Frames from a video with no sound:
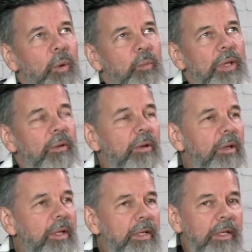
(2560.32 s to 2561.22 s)
when we
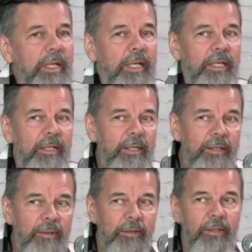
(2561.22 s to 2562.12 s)

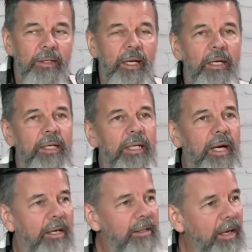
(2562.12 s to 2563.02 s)
in
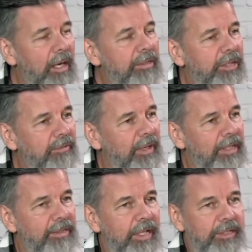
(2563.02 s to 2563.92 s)
our
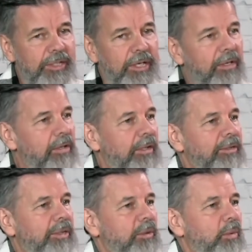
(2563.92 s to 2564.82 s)
civilization, our
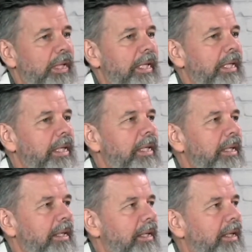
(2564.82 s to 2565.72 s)
culture,
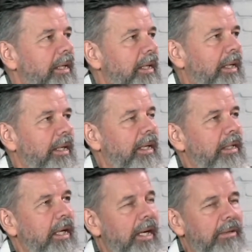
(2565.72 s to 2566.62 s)
we
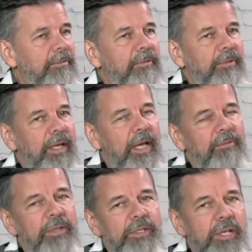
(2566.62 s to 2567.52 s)
kind of
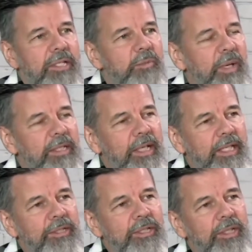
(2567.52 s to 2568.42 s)
have this
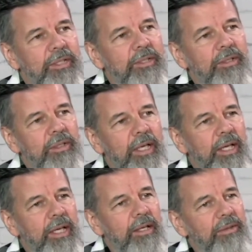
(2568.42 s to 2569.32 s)
expectation,
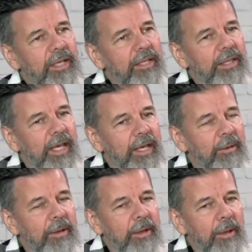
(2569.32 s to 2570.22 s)
I think,
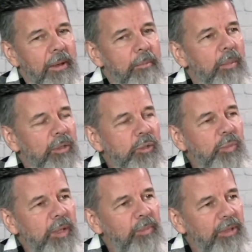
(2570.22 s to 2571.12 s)
that
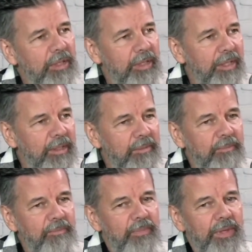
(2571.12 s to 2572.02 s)
most people are going to,